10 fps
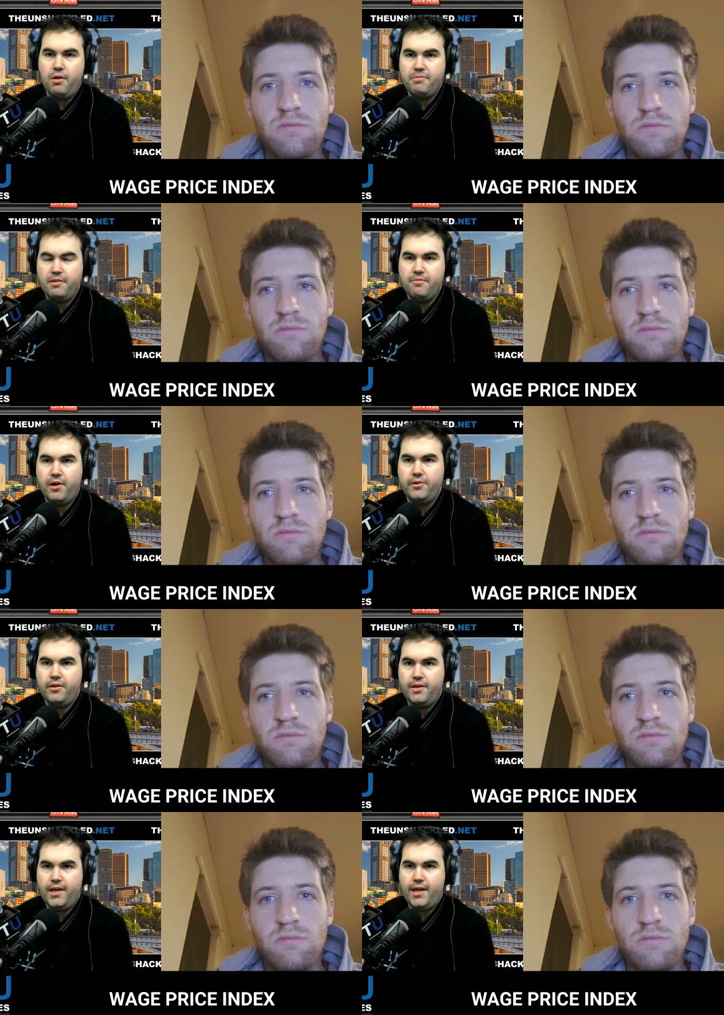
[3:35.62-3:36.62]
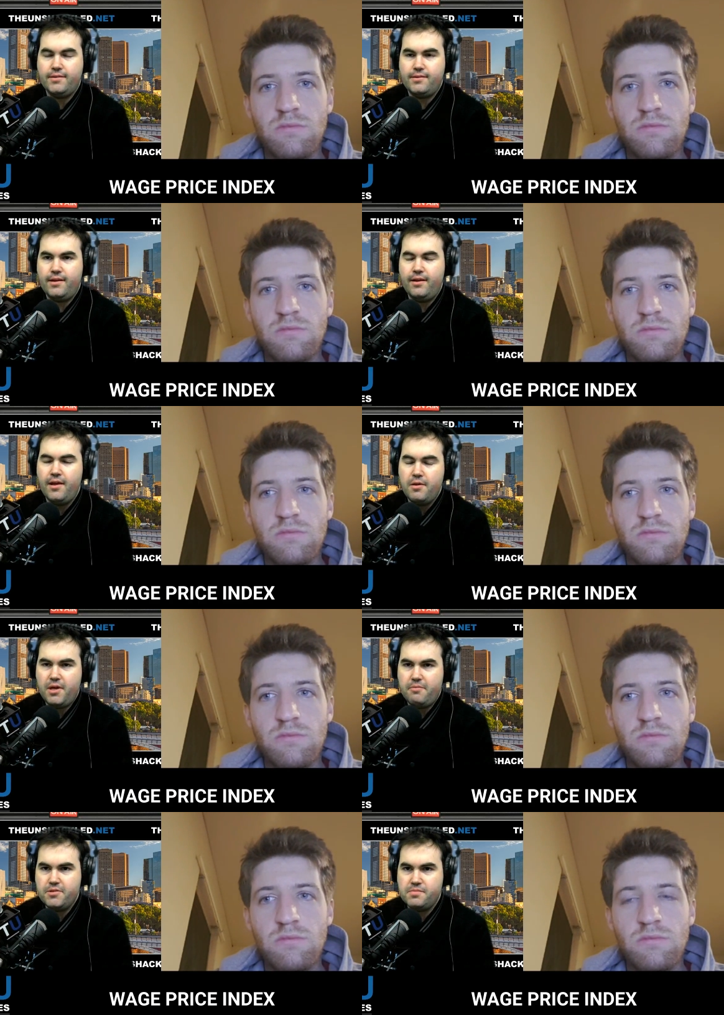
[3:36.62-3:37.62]
Speaker 1: value, yet
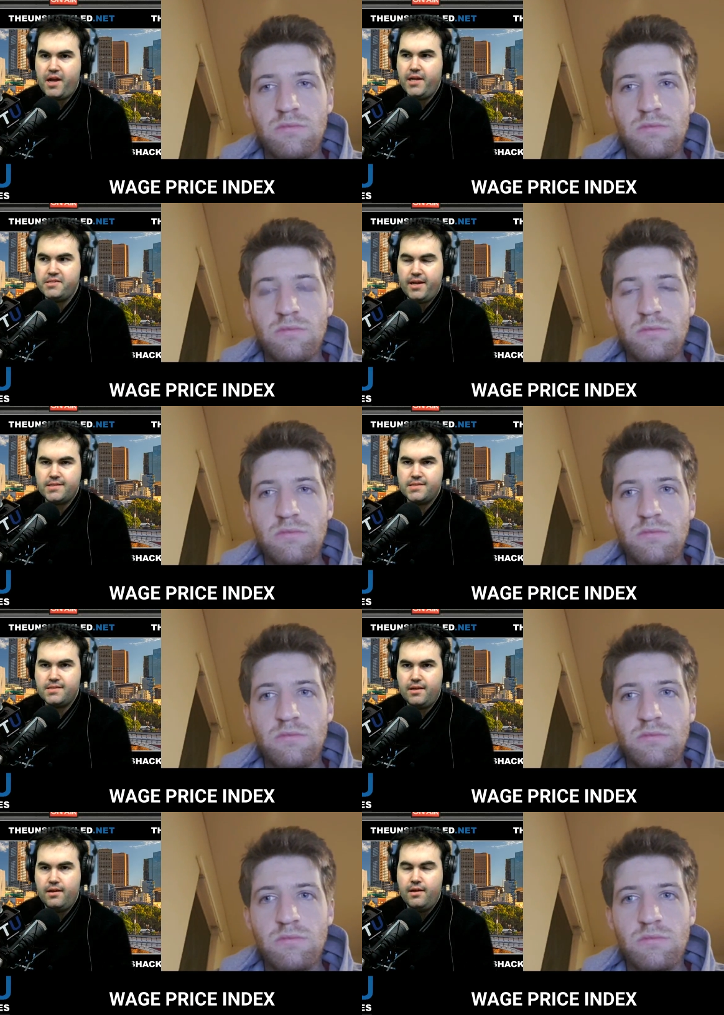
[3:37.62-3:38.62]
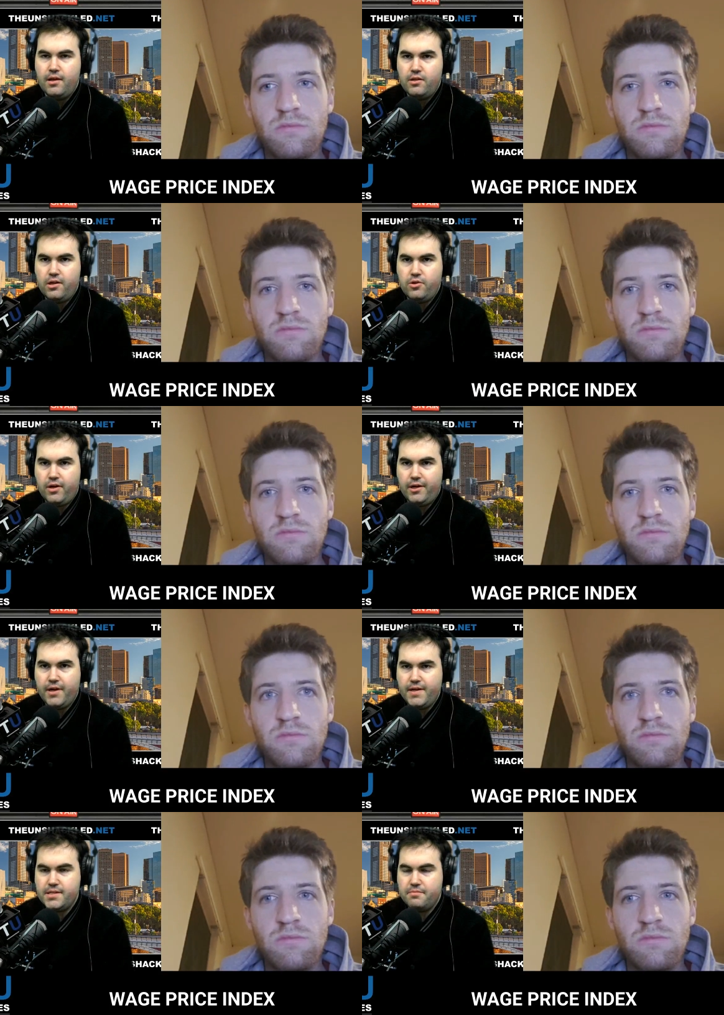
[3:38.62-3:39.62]
people's paychecks are not
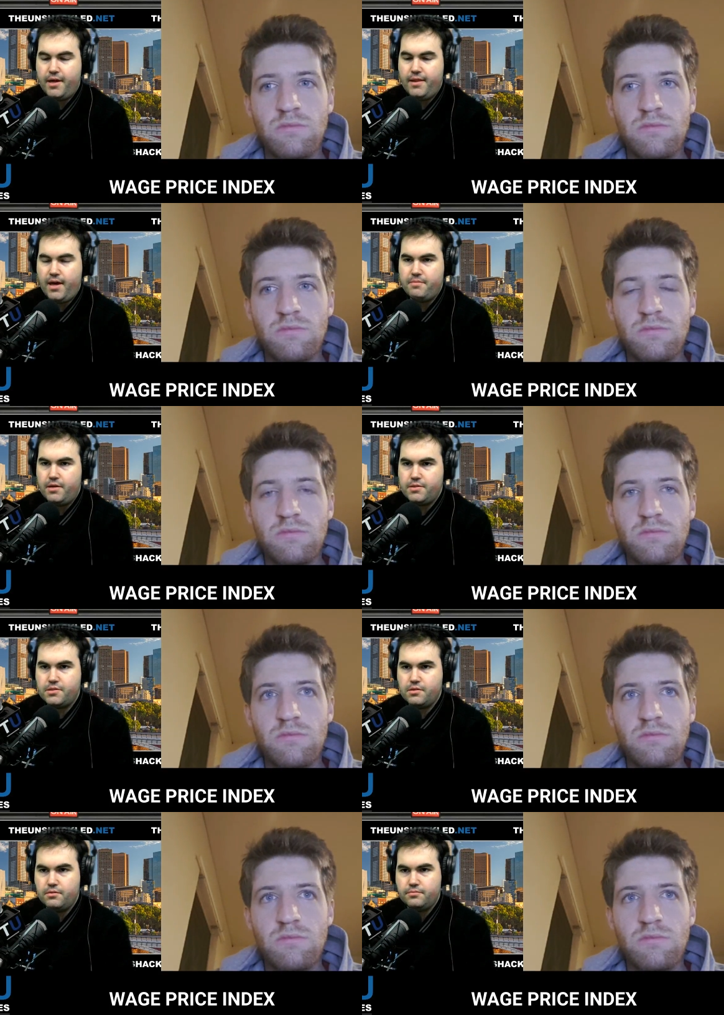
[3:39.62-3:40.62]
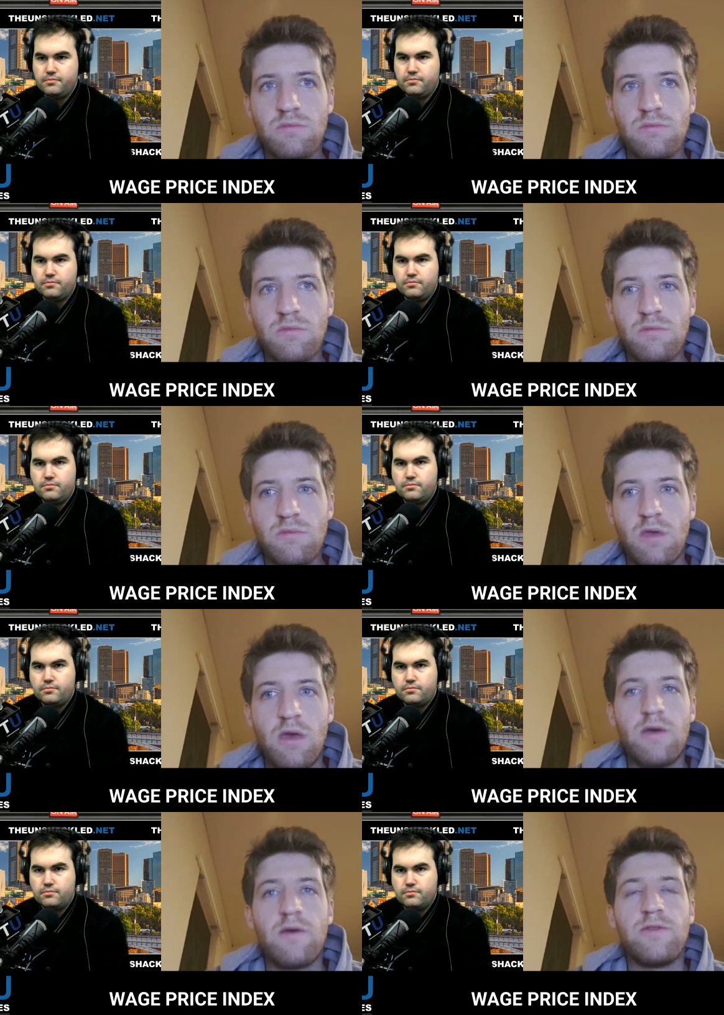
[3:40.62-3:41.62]
increasing by that much
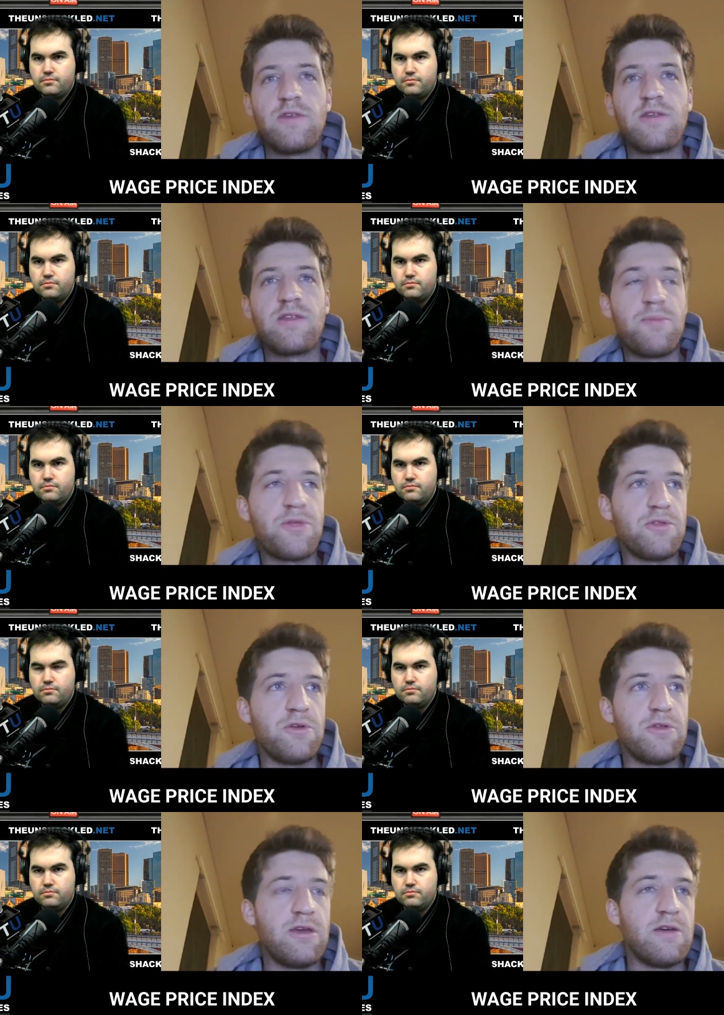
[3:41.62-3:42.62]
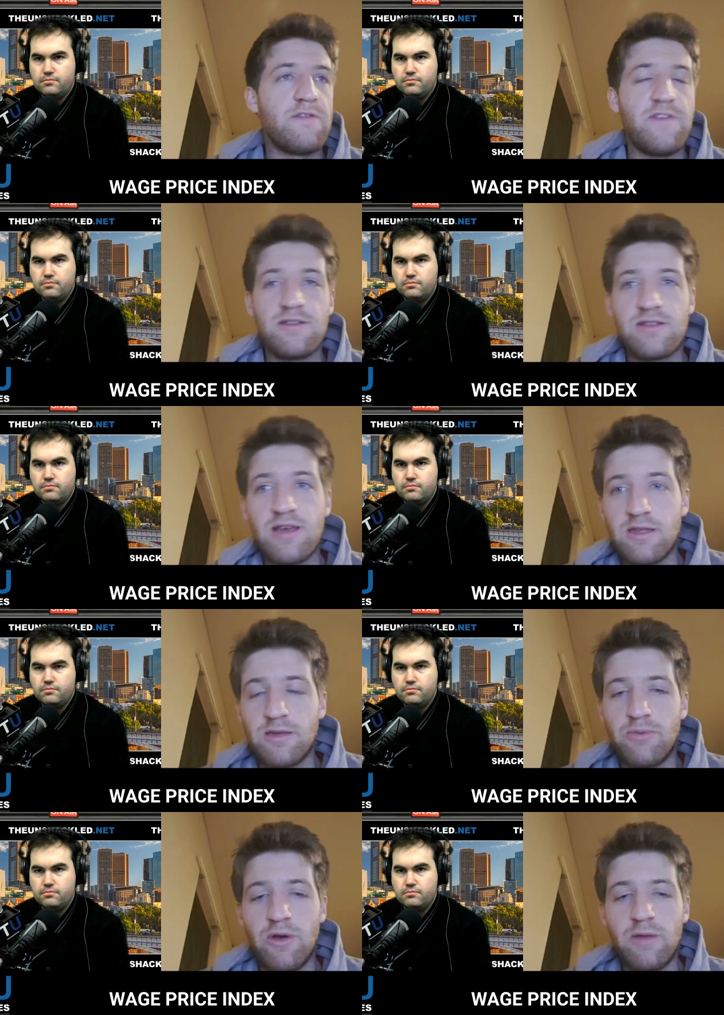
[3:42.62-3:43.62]
Speaker 2: this is absolutely a
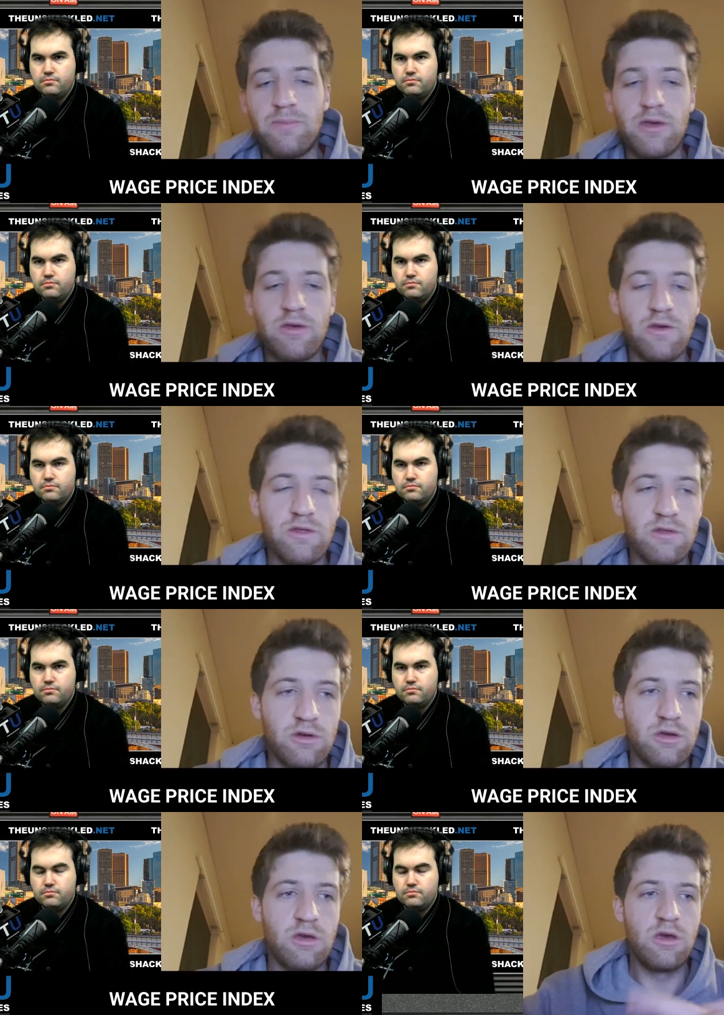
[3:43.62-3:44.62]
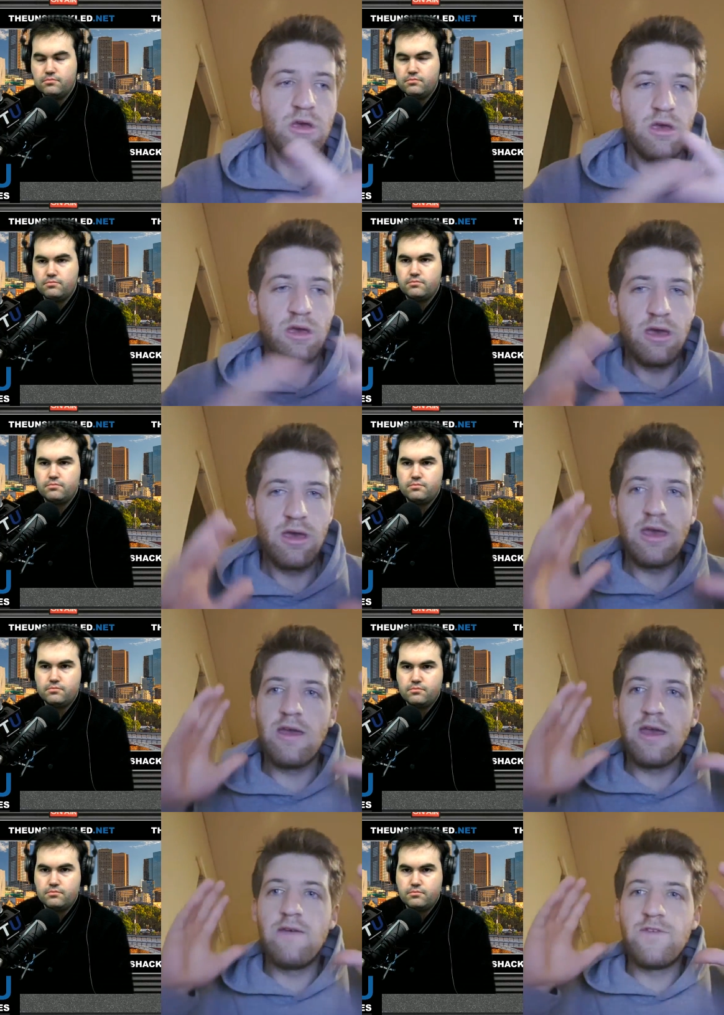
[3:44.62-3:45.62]
fantastic point because look,
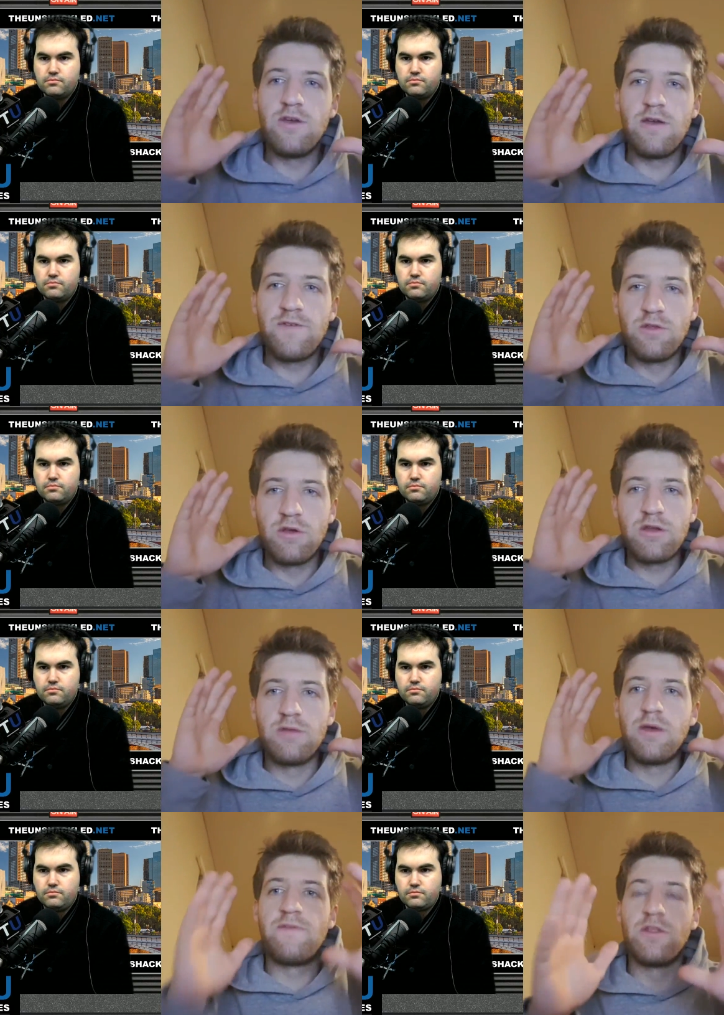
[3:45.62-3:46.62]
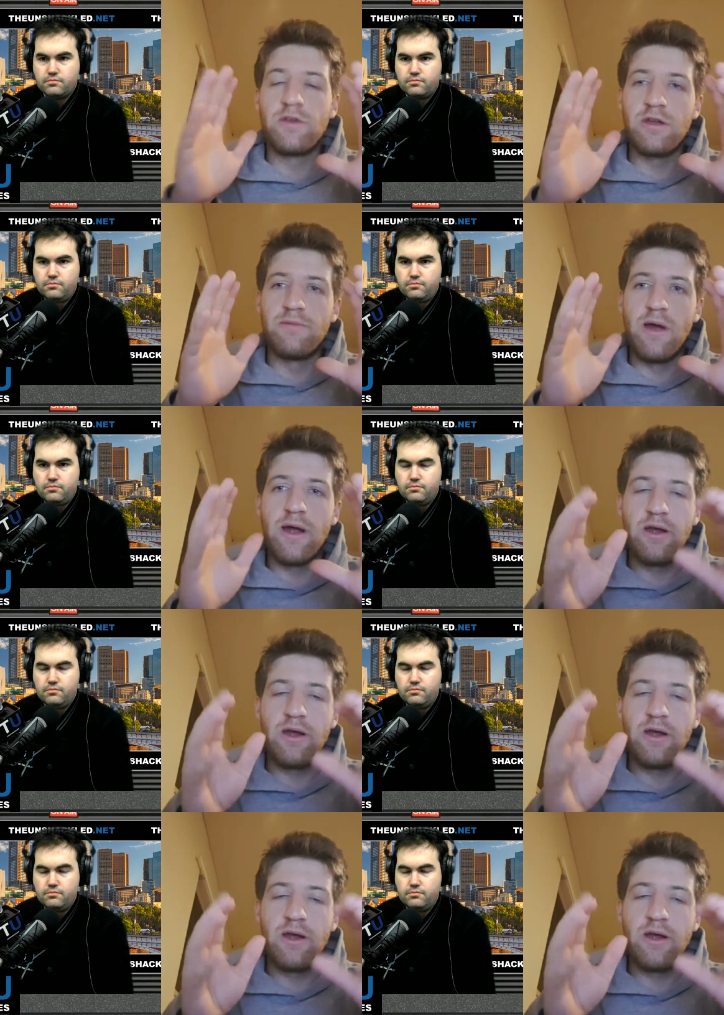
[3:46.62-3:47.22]
if you if you look at if you look at America,